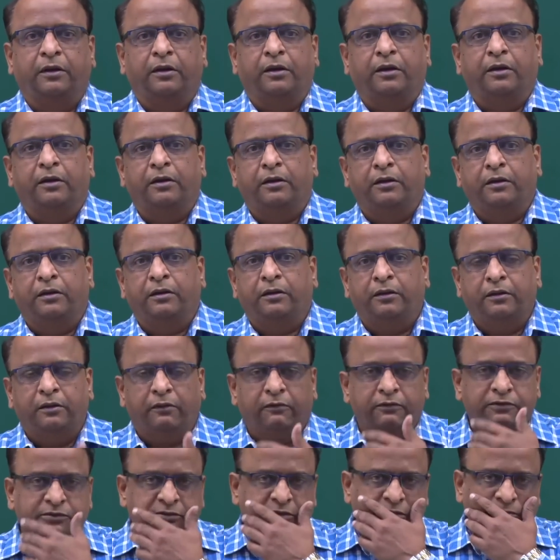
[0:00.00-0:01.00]
and
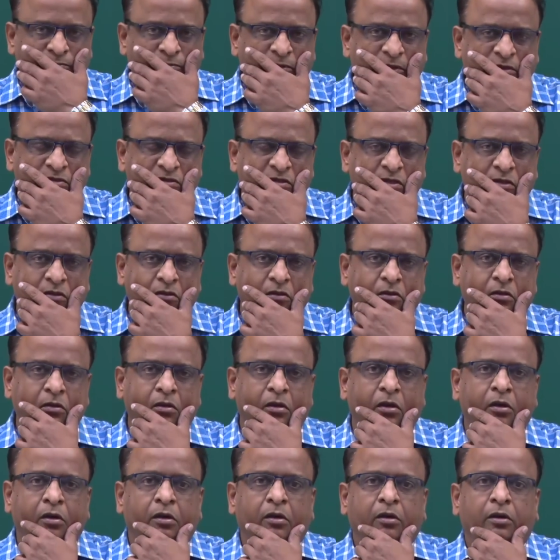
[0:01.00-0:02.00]
there was this person
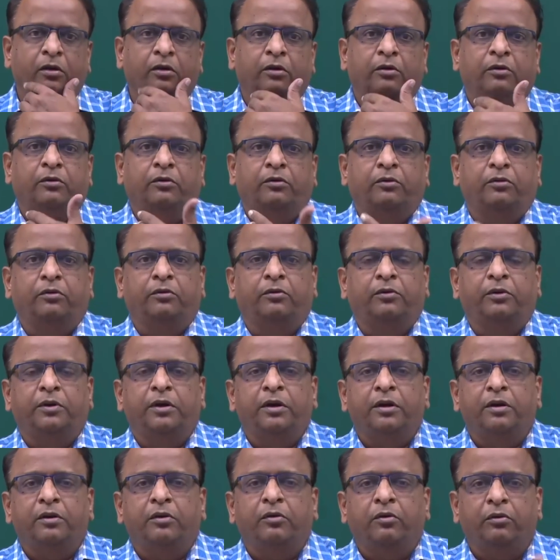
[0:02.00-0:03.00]
who
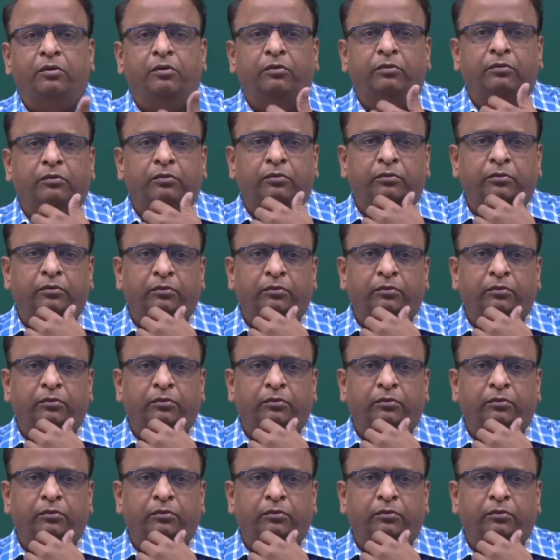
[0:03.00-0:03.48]
didn't know